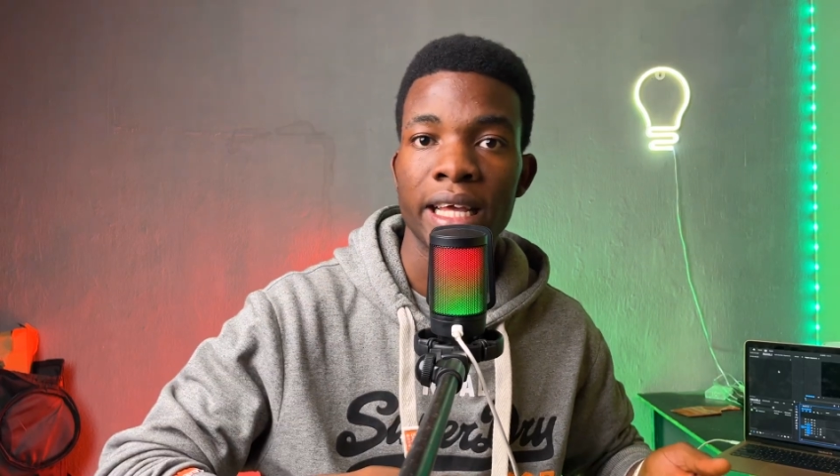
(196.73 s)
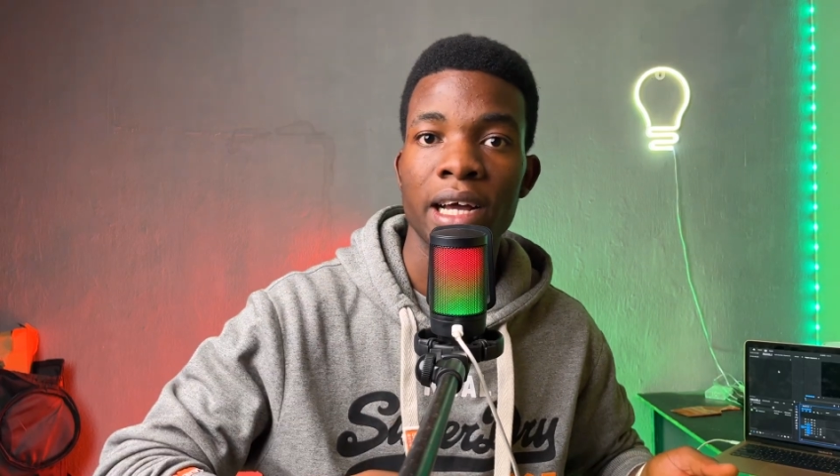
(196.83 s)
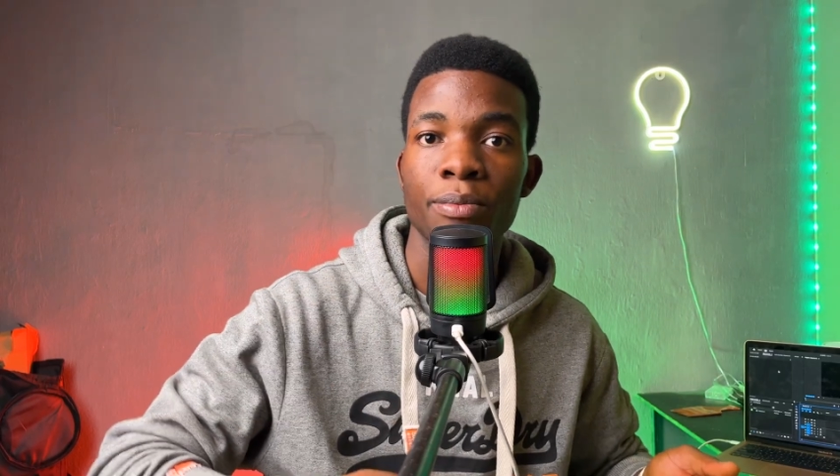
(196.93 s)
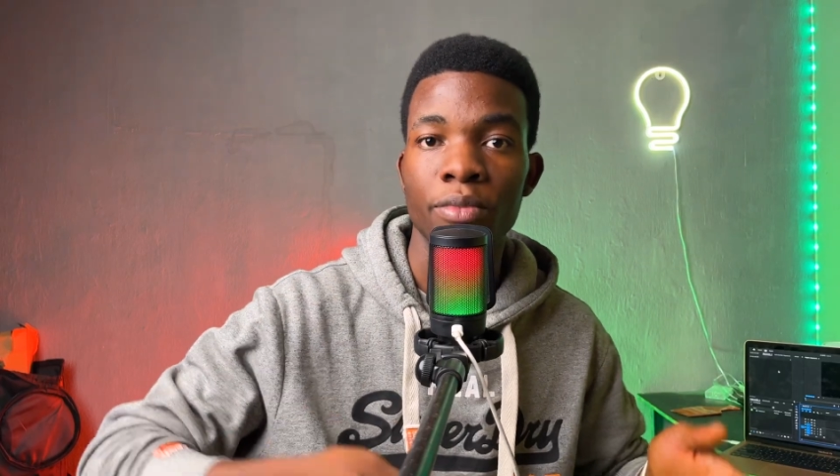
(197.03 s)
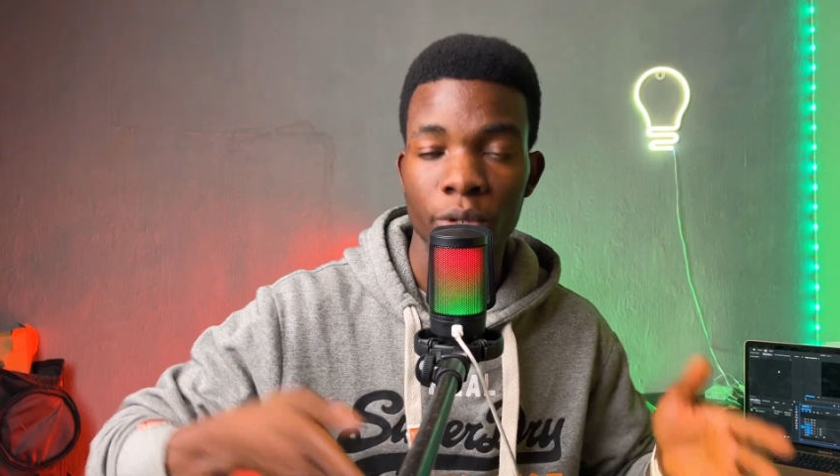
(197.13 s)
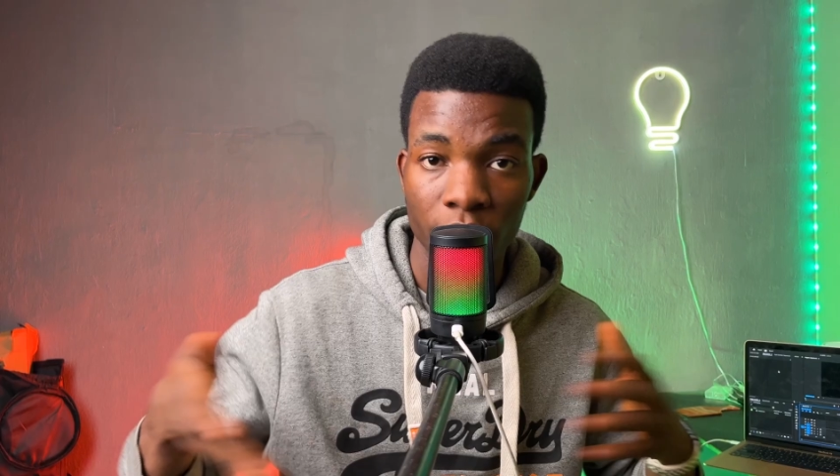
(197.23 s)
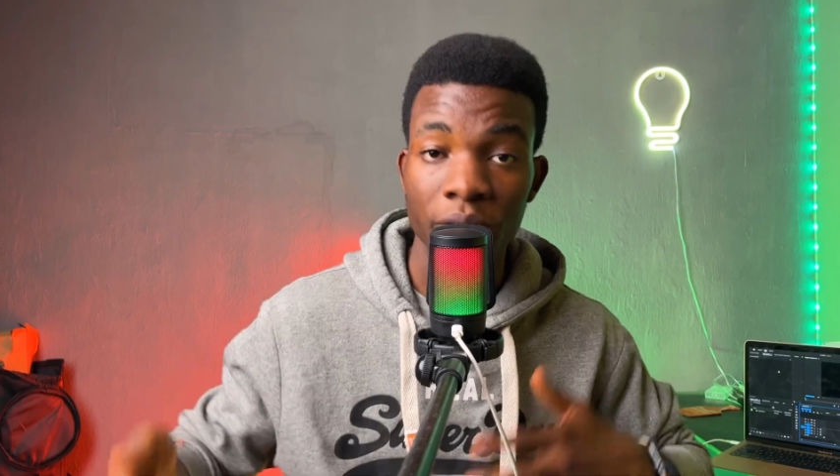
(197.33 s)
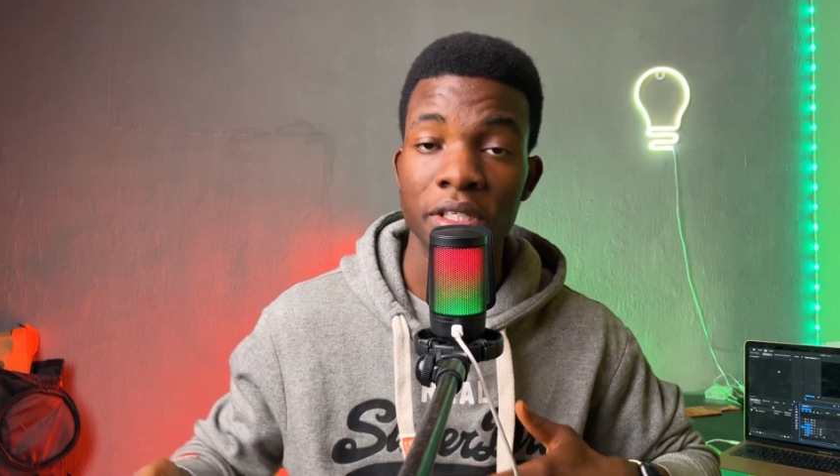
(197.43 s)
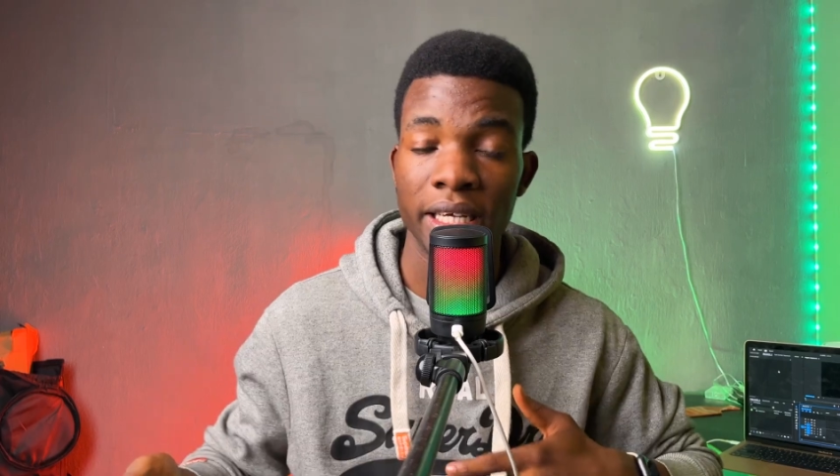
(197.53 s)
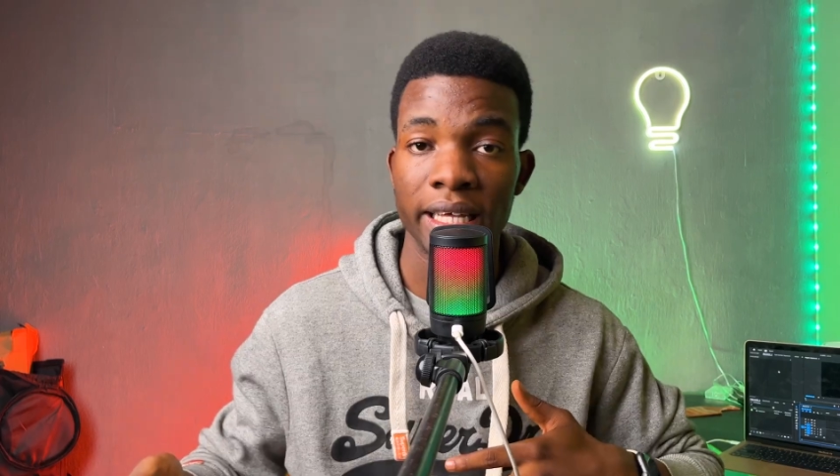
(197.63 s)
the app or
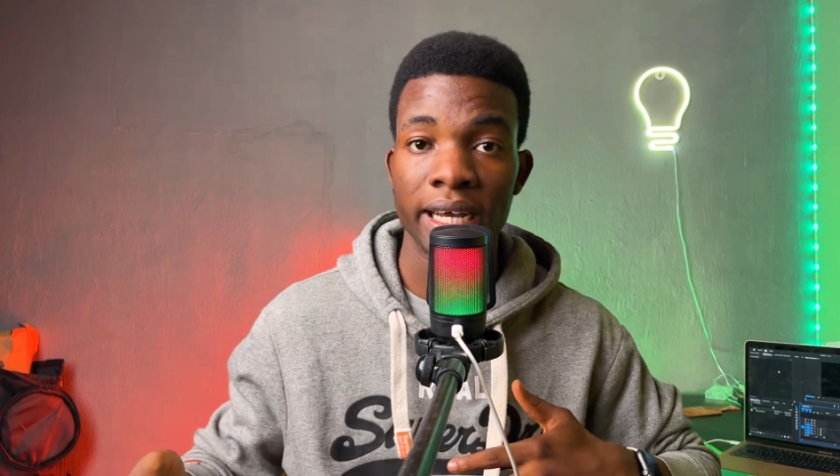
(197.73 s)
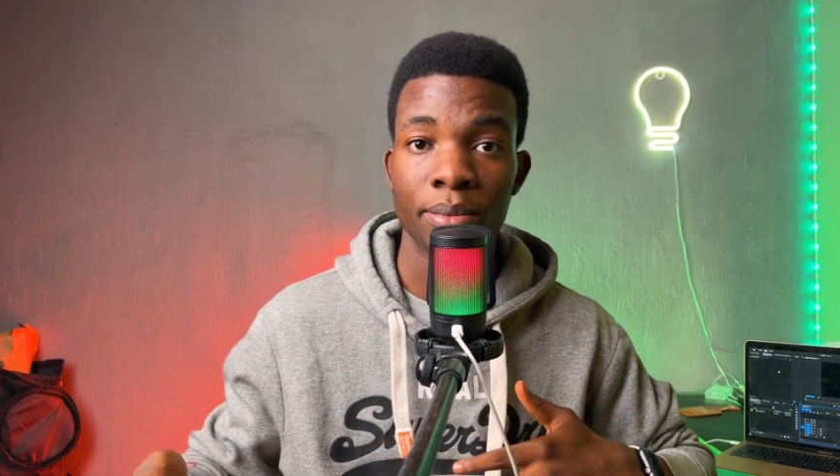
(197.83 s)
outside the